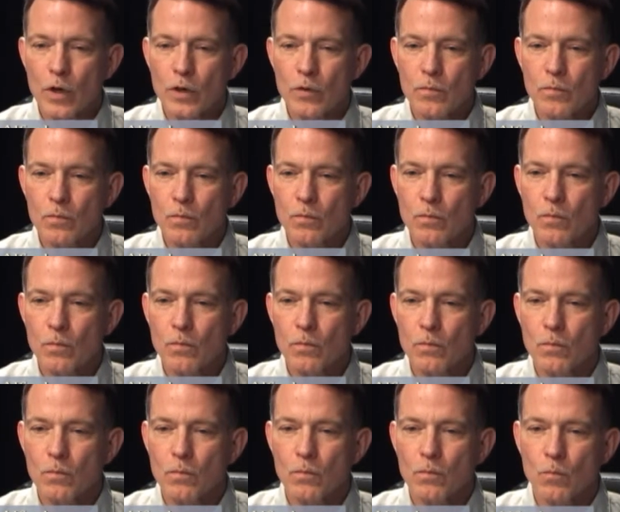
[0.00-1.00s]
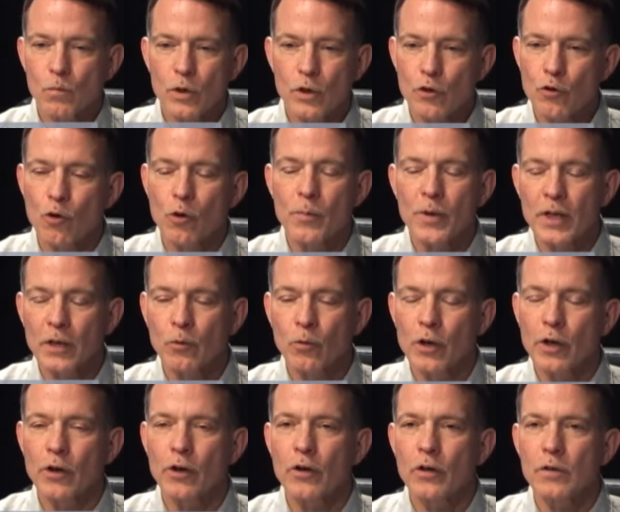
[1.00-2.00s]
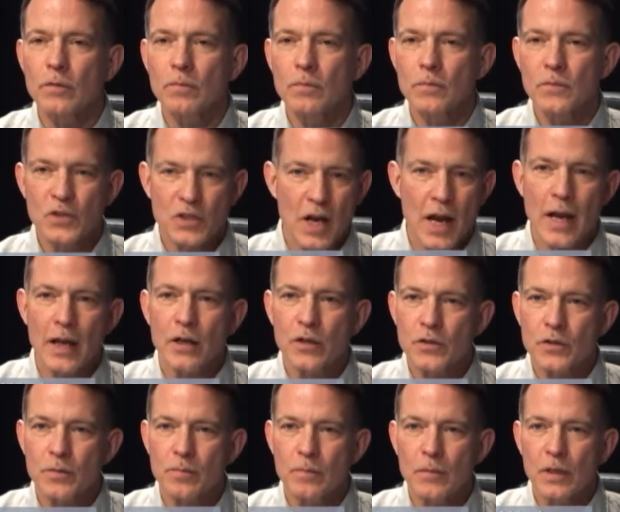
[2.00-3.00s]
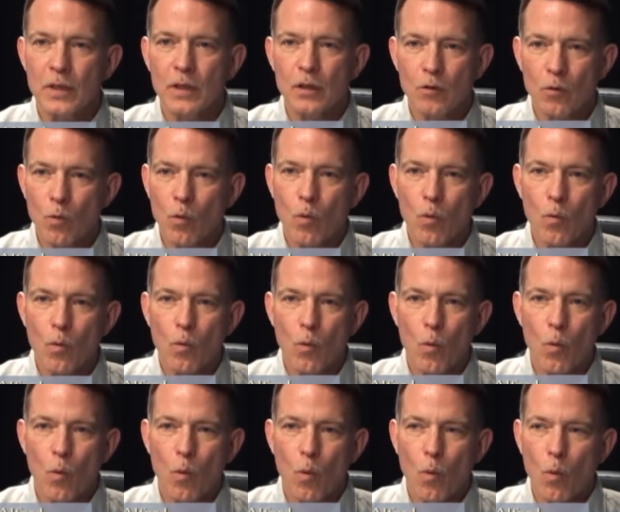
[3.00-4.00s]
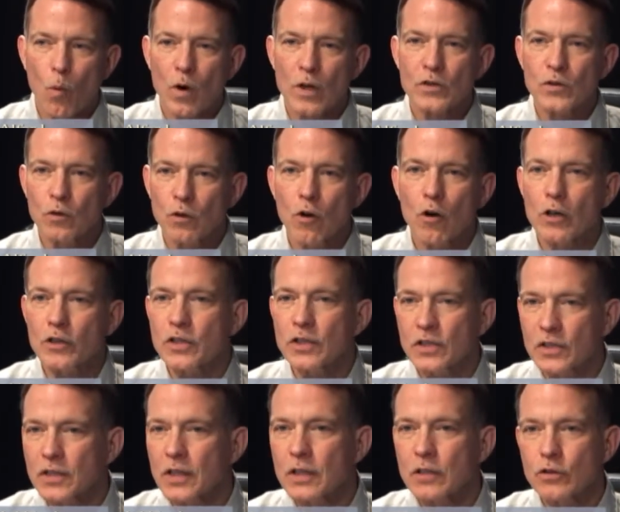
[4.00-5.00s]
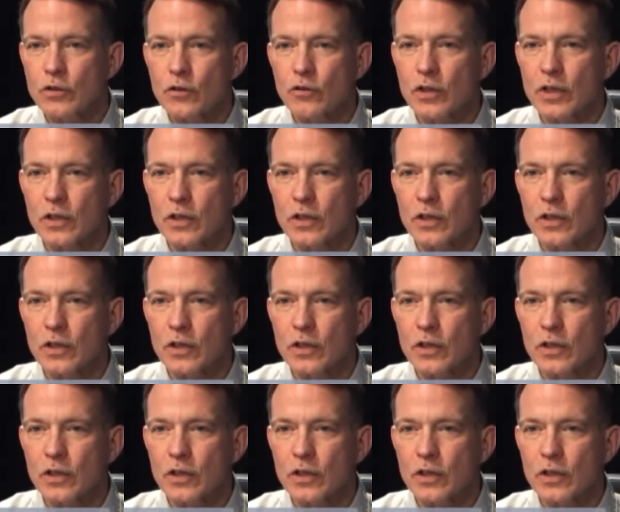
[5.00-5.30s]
when, when you were being reared, Zionism was to a large extent